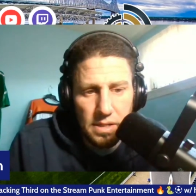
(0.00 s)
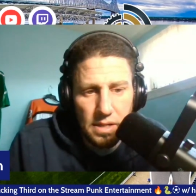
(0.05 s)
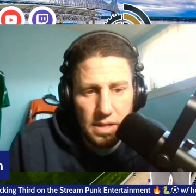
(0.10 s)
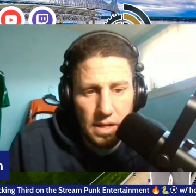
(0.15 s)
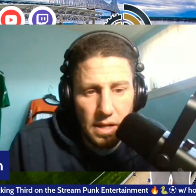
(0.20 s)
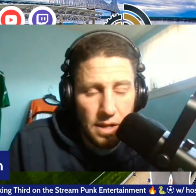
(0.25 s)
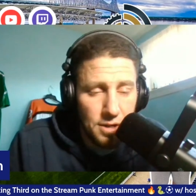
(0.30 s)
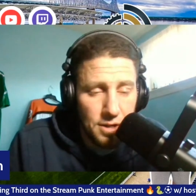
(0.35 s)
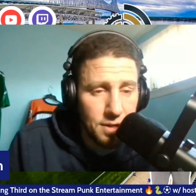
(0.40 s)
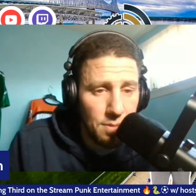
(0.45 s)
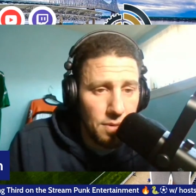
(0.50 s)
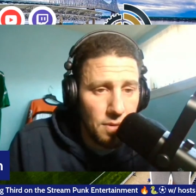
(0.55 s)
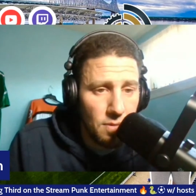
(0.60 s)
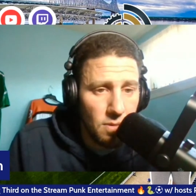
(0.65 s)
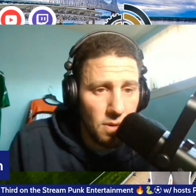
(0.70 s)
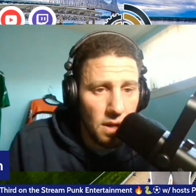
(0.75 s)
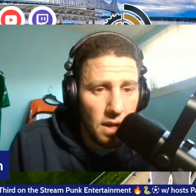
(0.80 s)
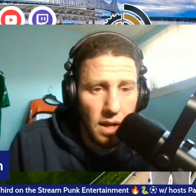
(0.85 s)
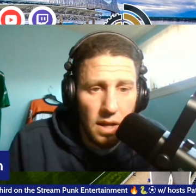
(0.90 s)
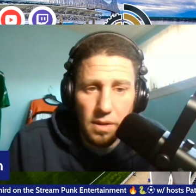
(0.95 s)
And it should be
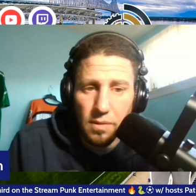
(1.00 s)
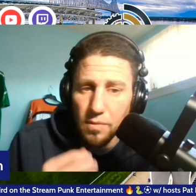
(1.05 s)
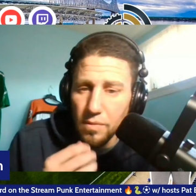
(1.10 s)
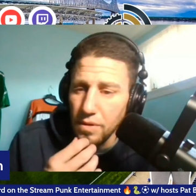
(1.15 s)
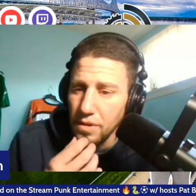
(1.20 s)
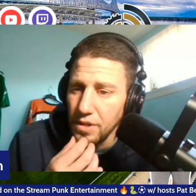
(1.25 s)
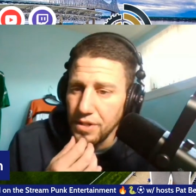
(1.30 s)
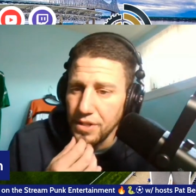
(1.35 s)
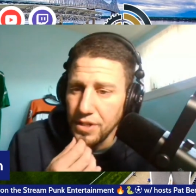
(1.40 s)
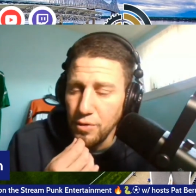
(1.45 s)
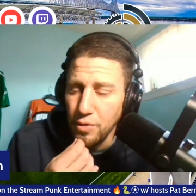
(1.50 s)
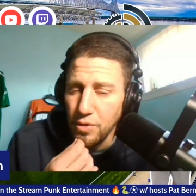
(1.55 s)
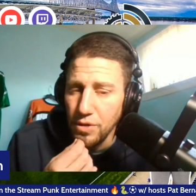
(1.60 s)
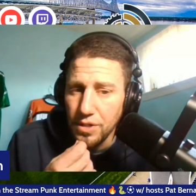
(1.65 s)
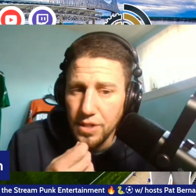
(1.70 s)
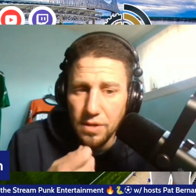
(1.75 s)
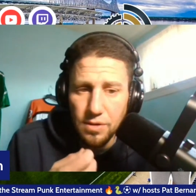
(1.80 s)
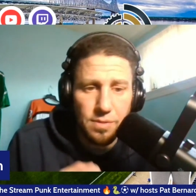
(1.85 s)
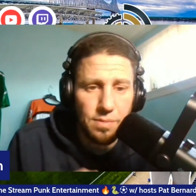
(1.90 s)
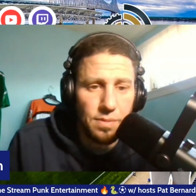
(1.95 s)
this Union
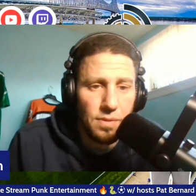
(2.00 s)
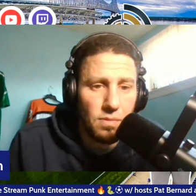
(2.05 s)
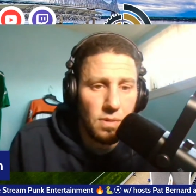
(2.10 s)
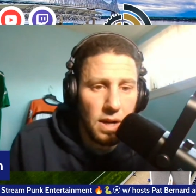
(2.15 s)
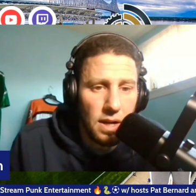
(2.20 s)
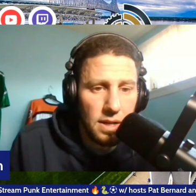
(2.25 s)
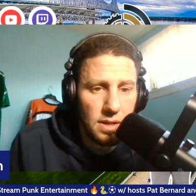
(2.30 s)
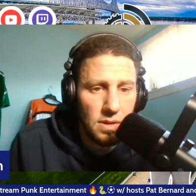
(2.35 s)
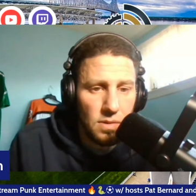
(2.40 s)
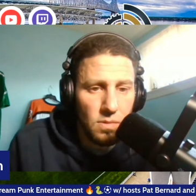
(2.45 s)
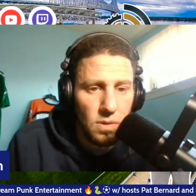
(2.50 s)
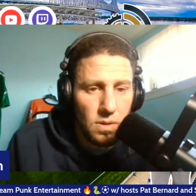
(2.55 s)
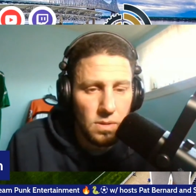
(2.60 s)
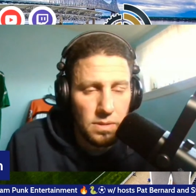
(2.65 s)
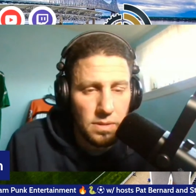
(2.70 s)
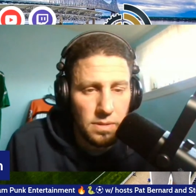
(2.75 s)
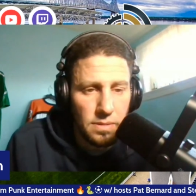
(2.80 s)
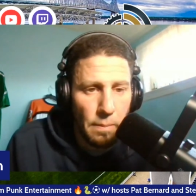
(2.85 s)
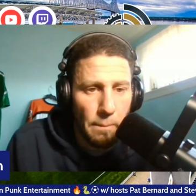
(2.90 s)
team should be rocking and rolling.